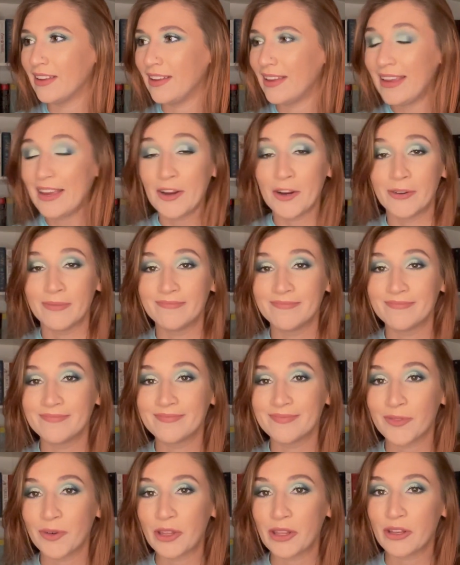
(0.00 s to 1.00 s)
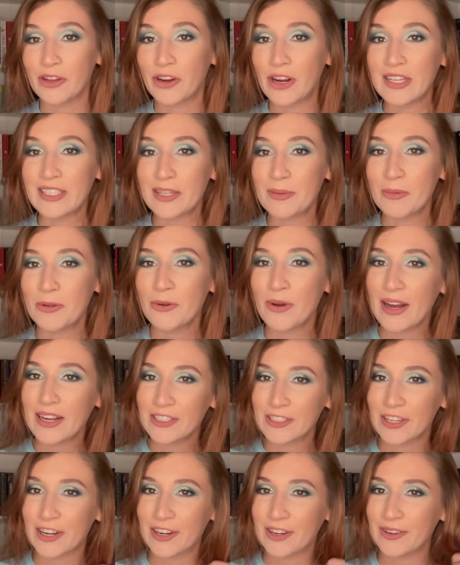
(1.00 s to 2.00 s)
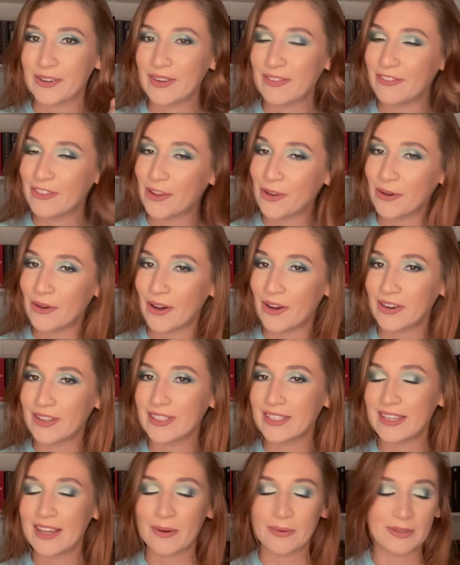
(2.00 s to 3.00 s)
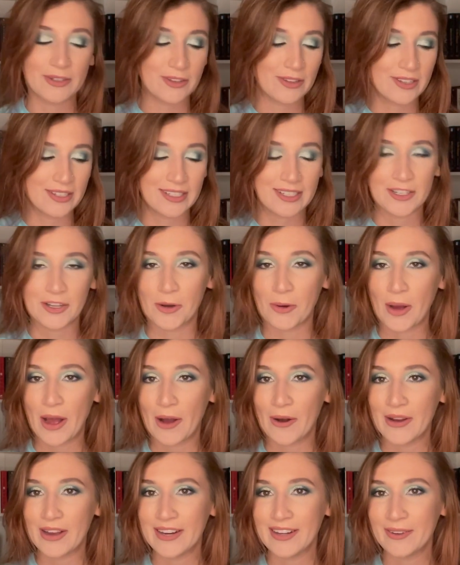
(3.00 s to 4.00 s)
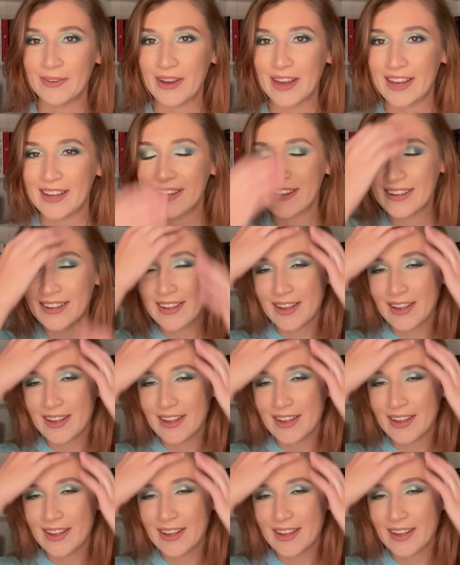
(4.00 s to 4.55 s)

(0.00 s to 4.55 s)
here with crazy blue eyeshadow, even though honestly I would do this to go out anyway.